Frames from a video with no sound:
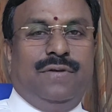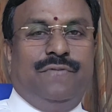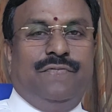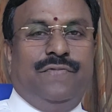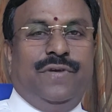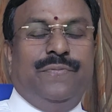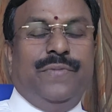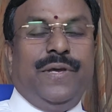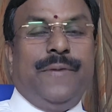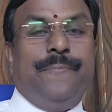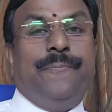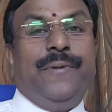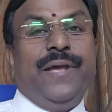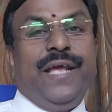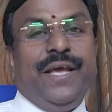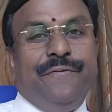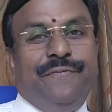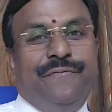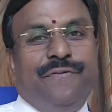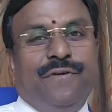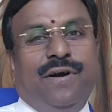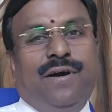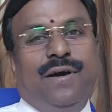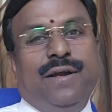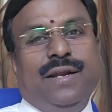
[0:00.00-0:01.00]
we may pray
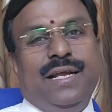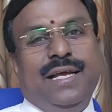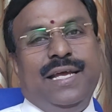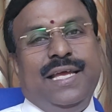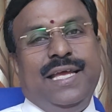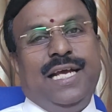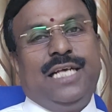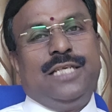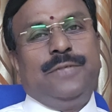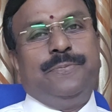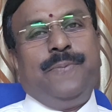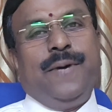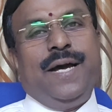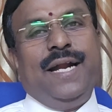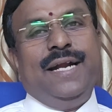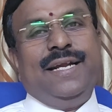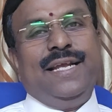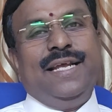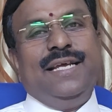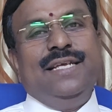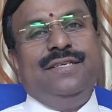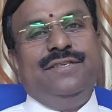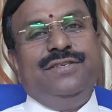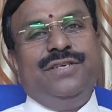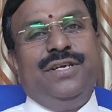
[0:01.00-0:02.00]
for ex parte
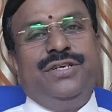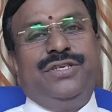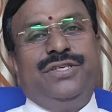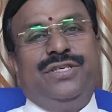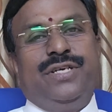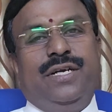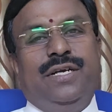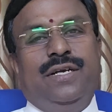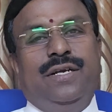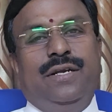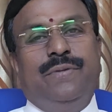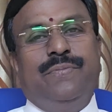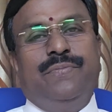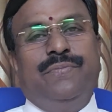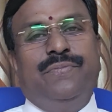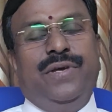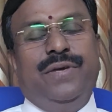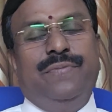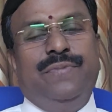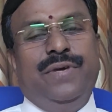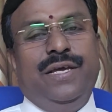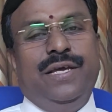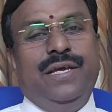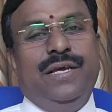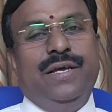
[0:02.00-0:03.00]
injunction may
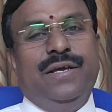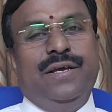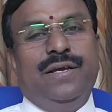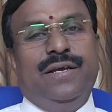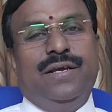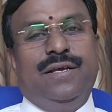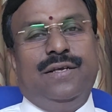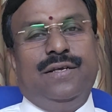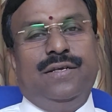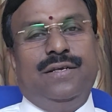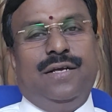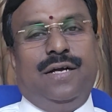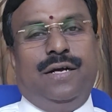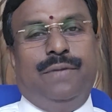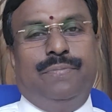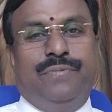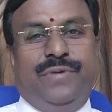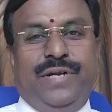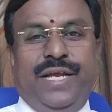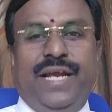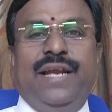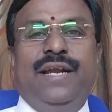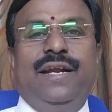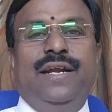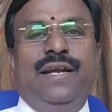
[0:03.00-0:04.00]
be
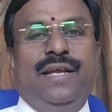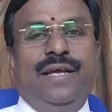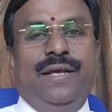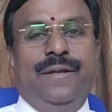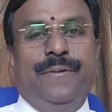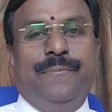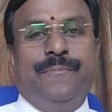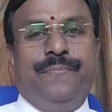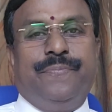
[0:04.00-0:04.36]
obtained.